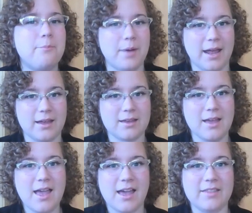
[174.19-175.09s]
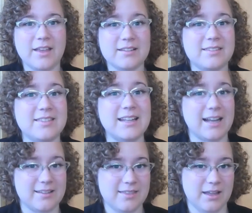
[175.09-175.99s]
bank, and that's the
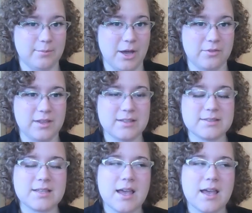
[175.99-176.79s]
nice thing about these.